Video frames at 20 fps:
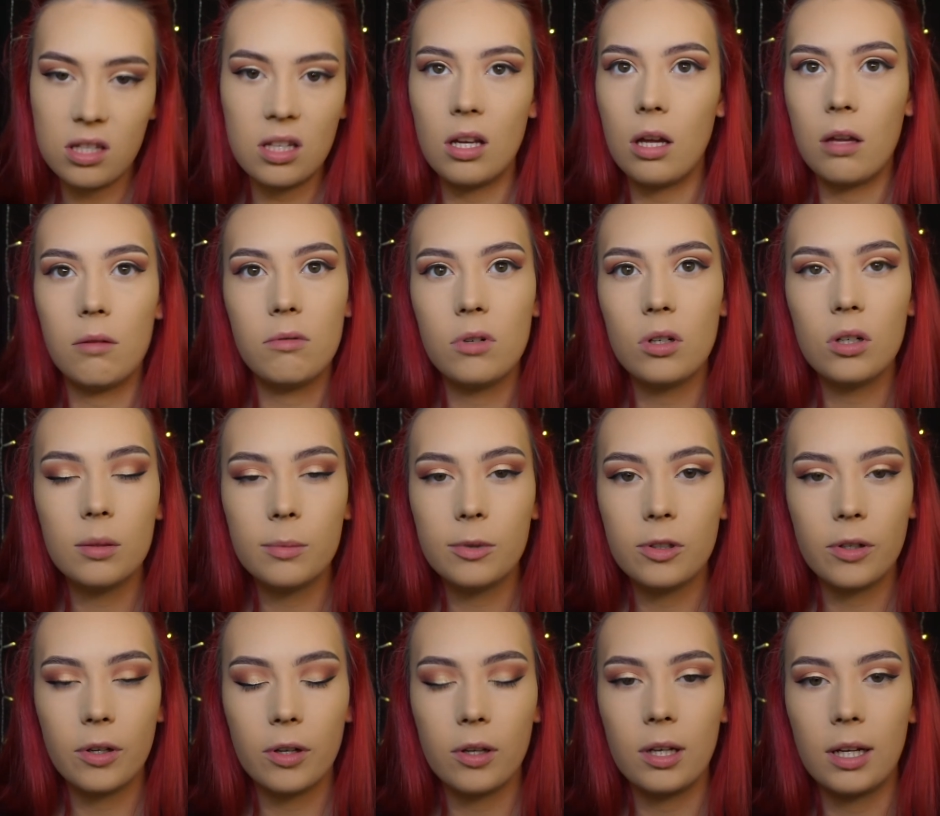the
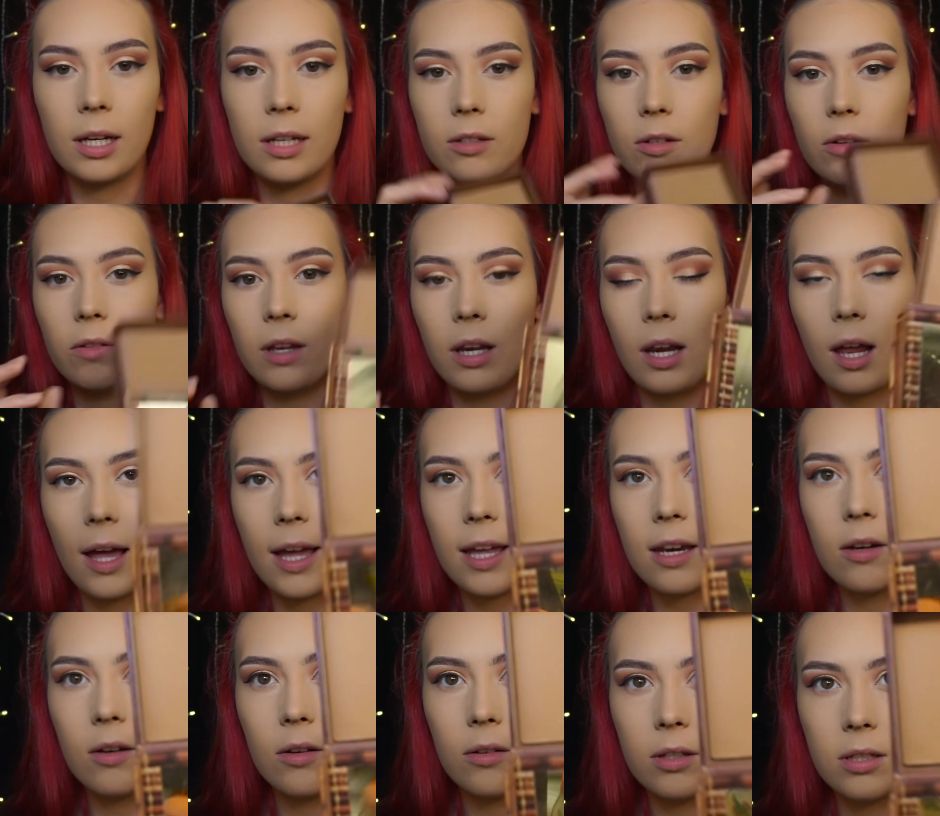normal Hoola, not the light,
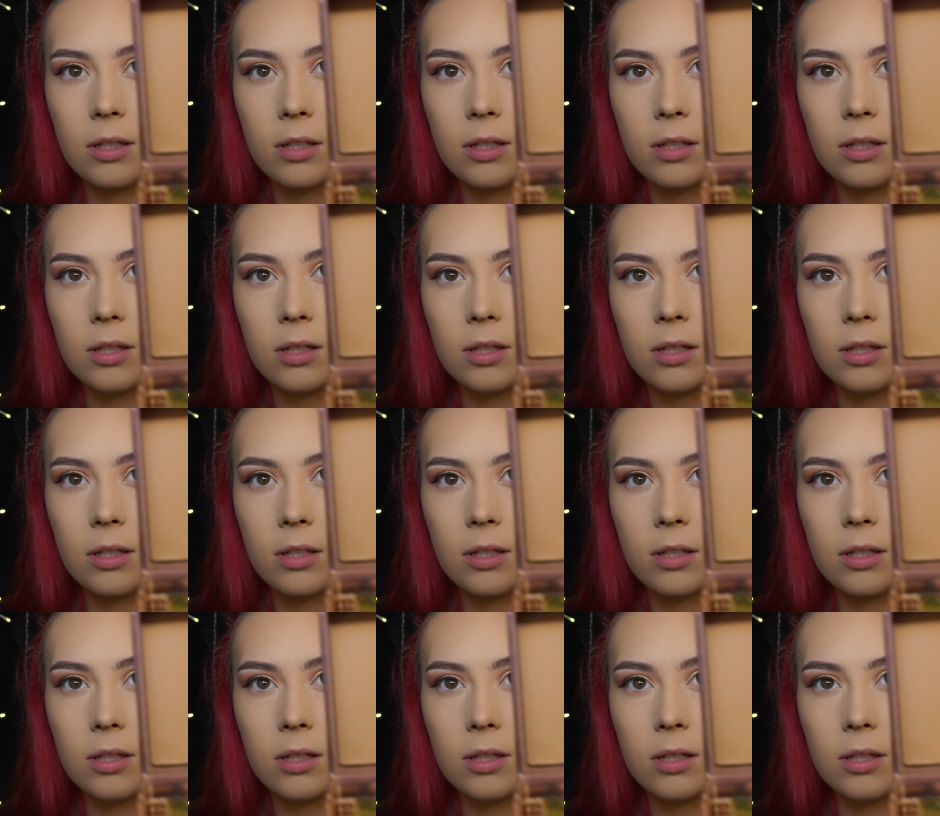not the